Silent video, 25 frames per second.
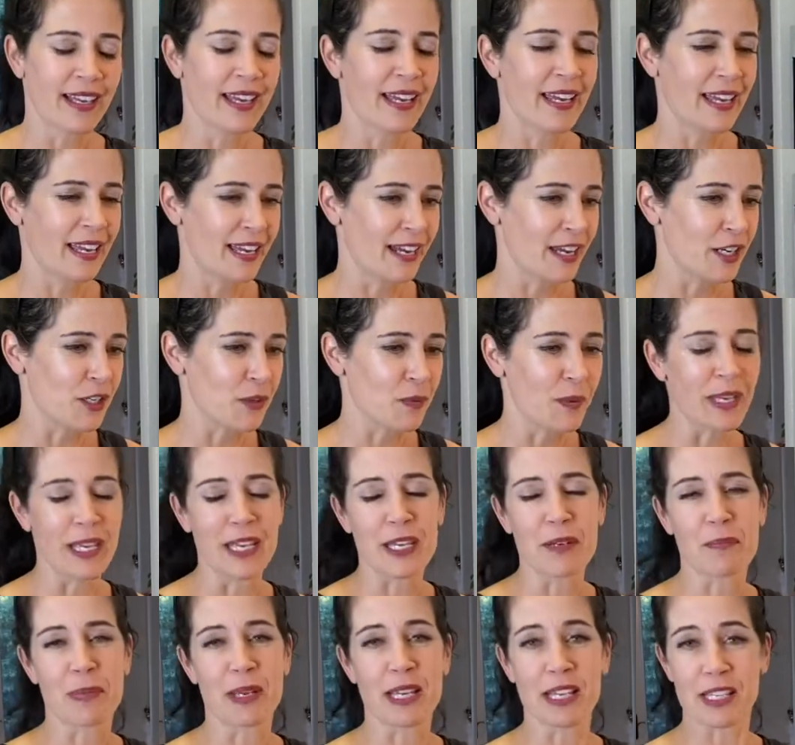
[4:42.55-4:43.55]
and we
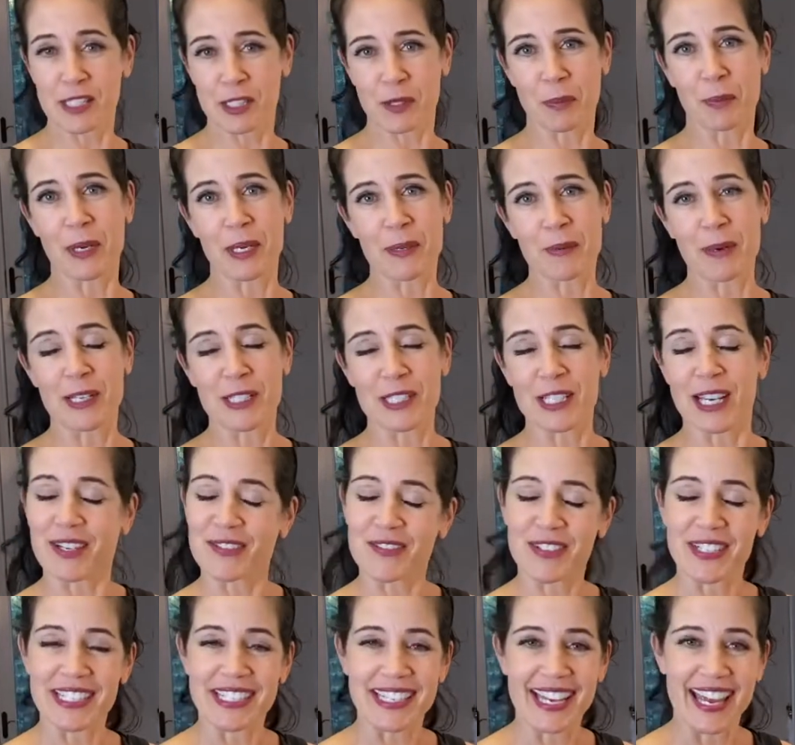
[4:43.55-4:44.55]
eat beans pretty much
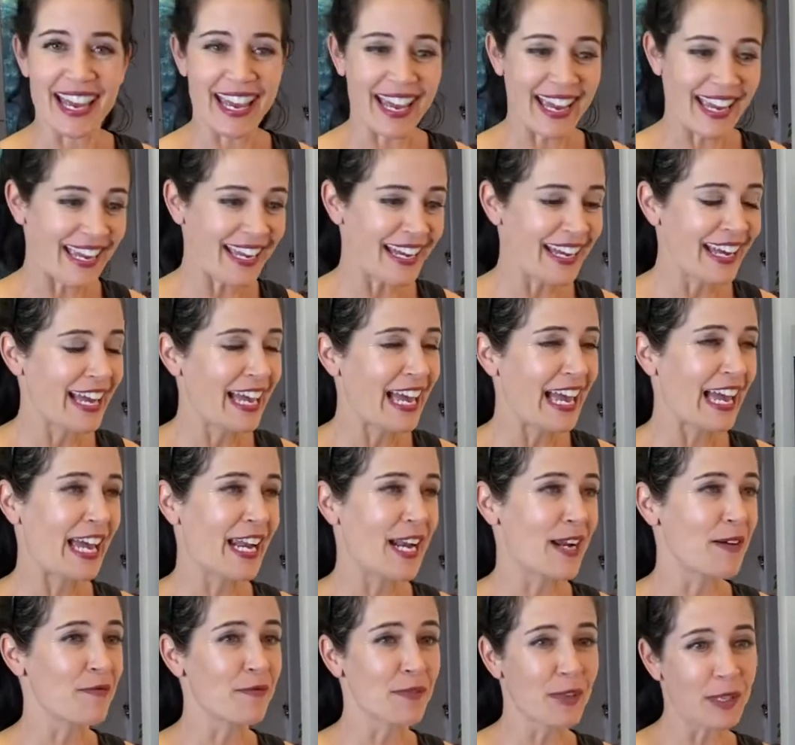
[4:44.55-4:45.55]
every day, and
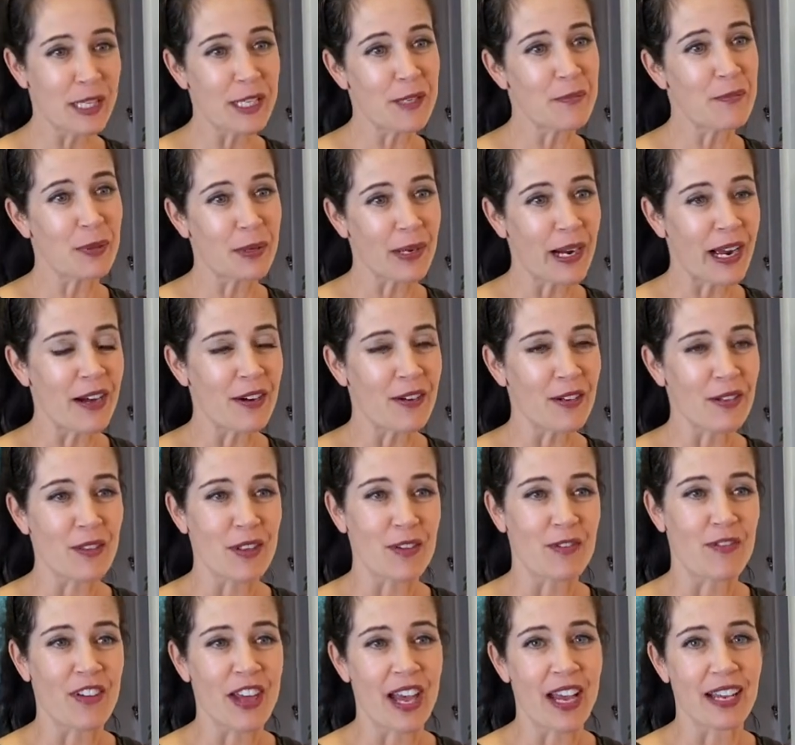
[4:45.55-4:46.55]
I'm really proud of the
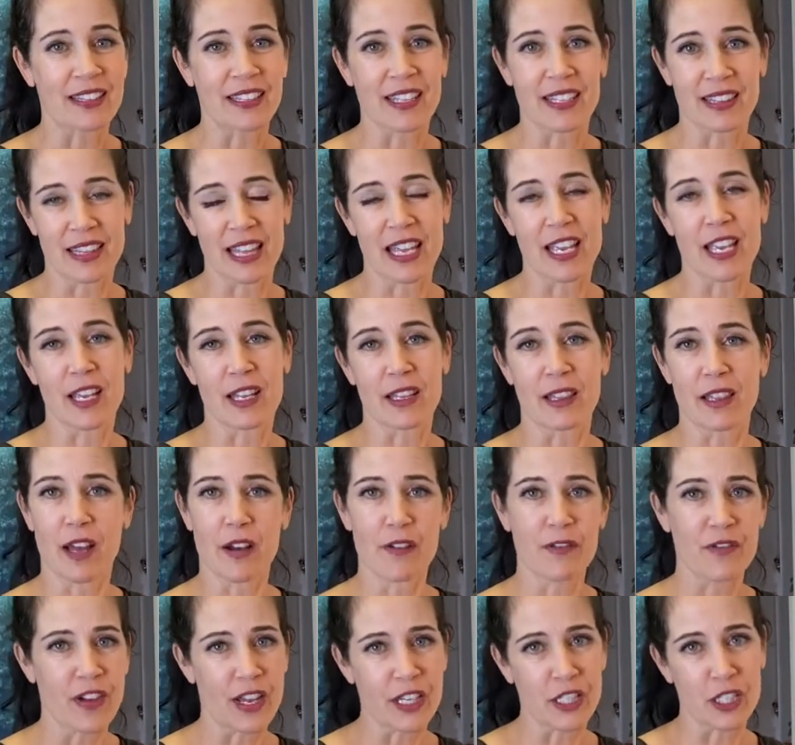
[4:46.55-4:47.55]
fact that they
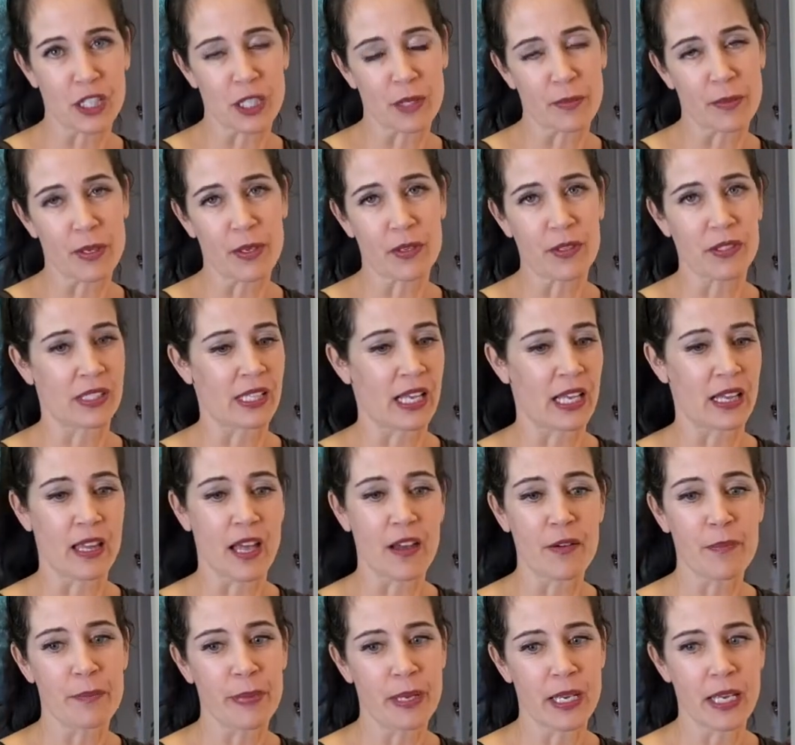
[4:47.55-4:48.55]
love vegetables, they
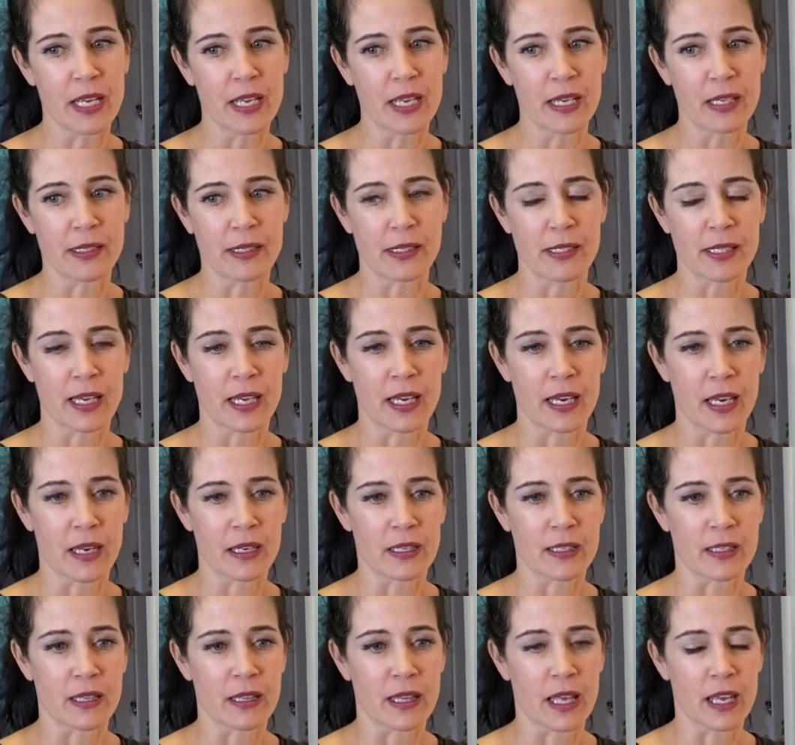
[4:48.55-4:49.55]
love beans, and
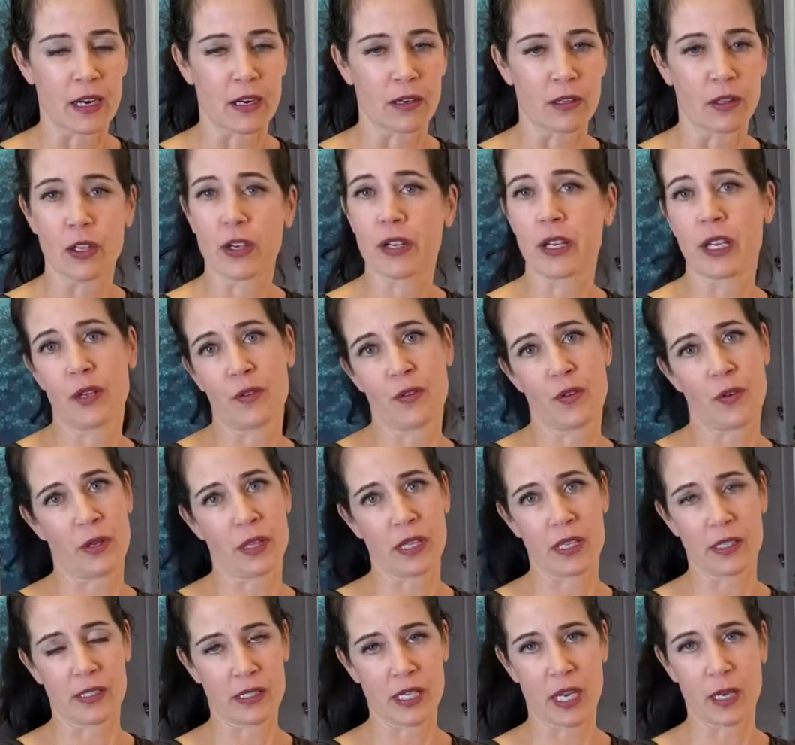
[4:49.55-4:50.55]
they are looking for
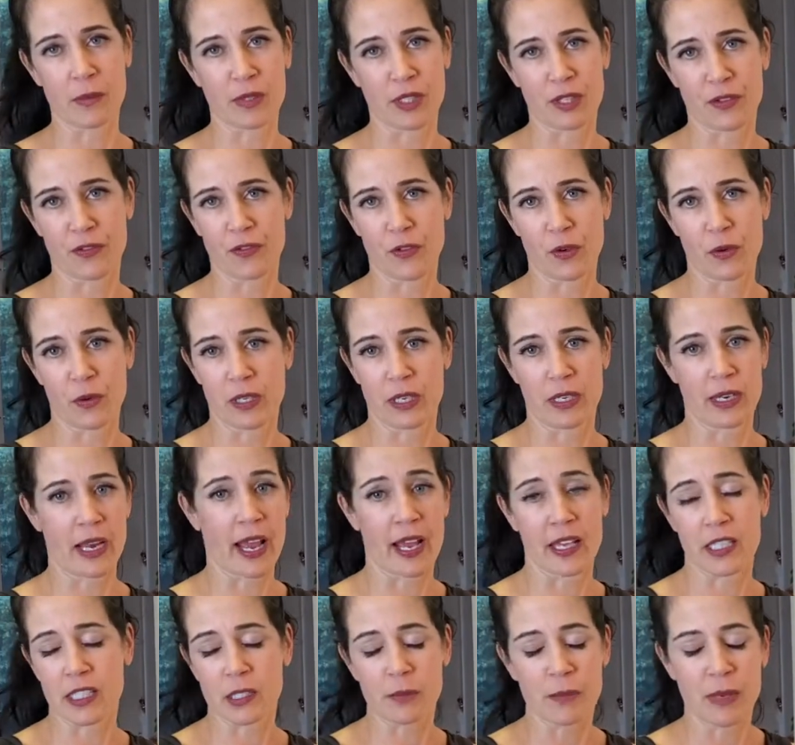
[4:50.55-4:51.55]
these types of food and
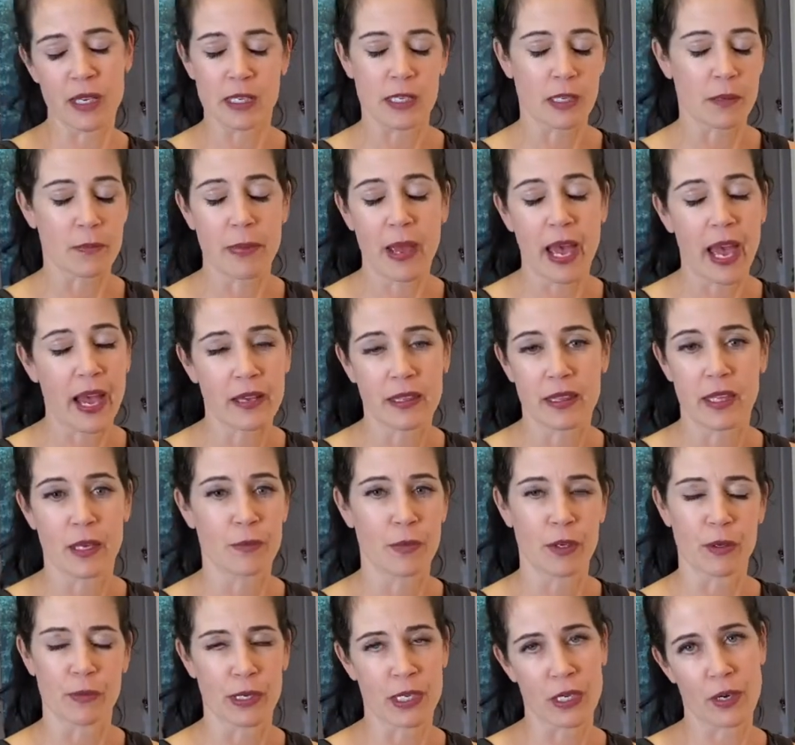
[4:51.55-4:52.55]
ask me to pack them
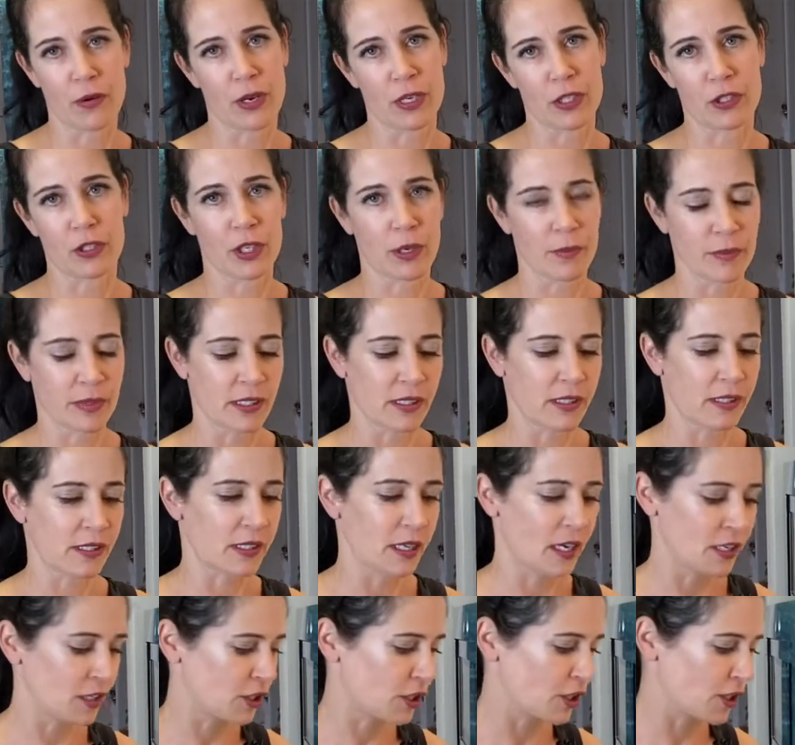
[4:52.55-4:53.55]
when we go on trips and
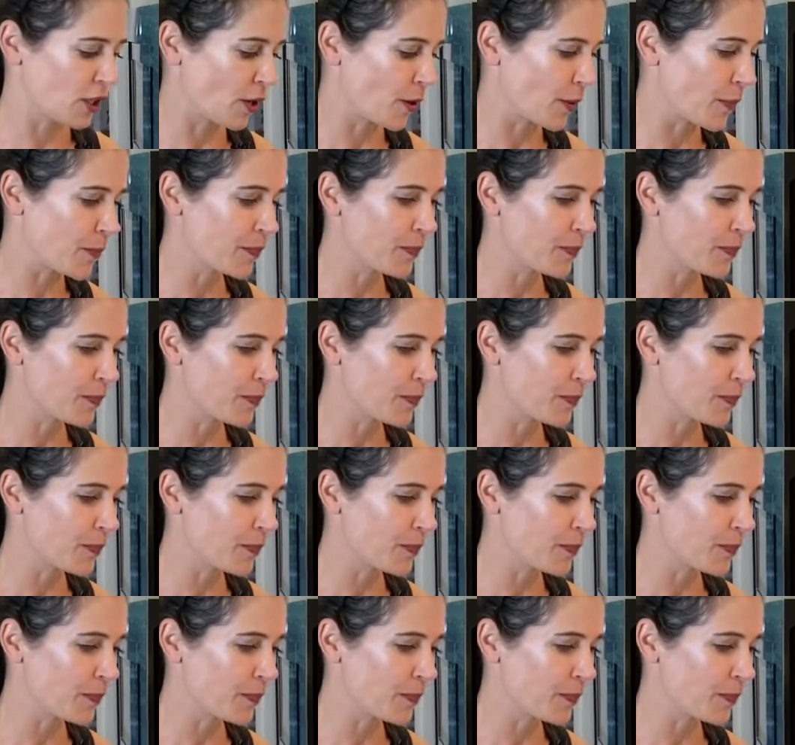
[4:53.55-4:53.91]
such. So